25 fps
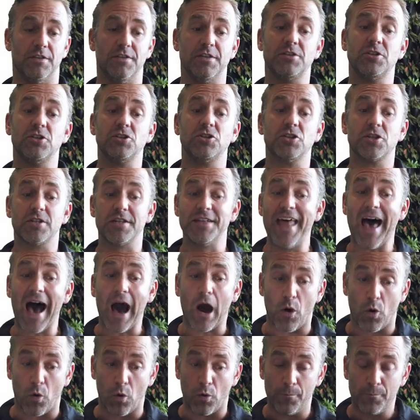And this is just
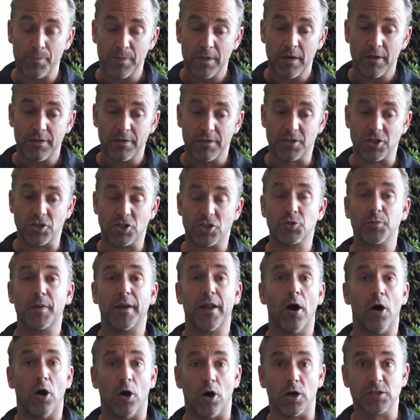now. This is just
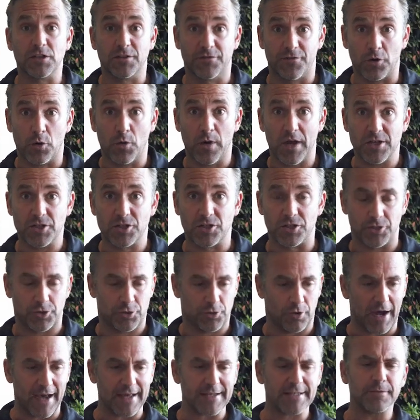when I asked for
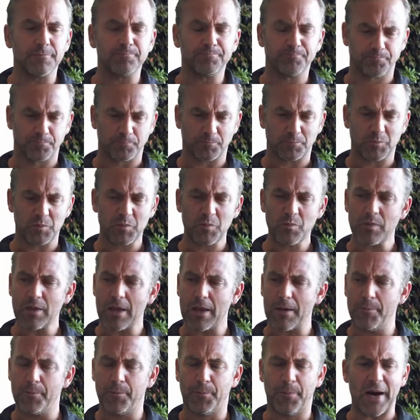questions, right?
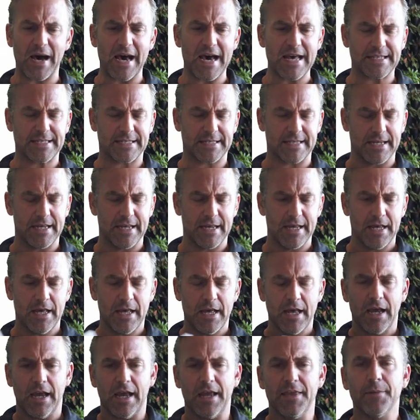But
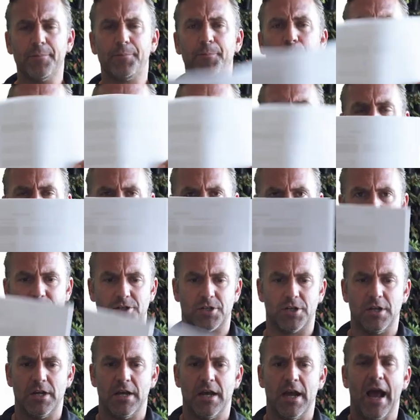in the
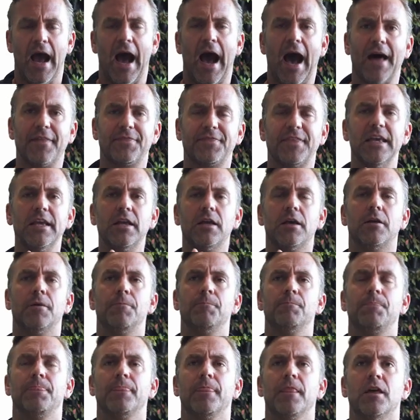past, I
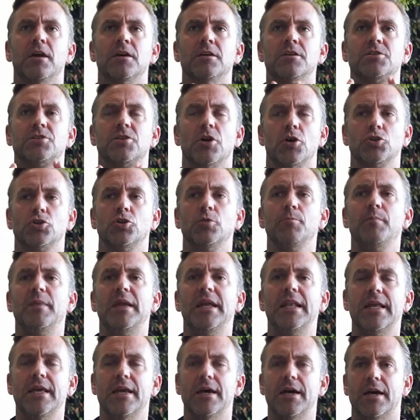think social
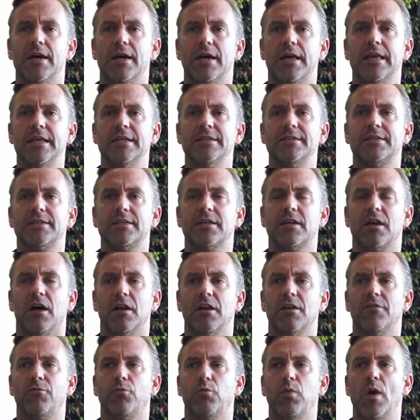media is
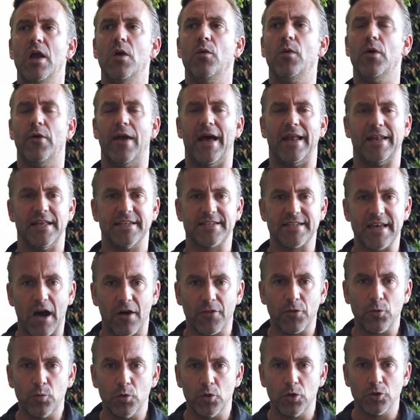kind of where we're at. It's
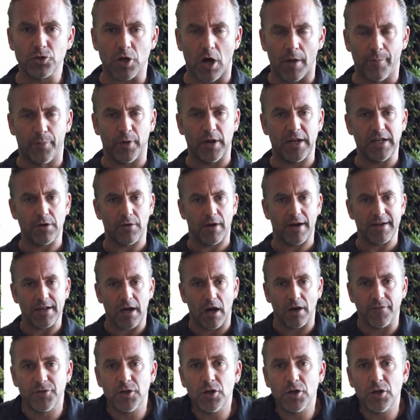how the world's operating right now.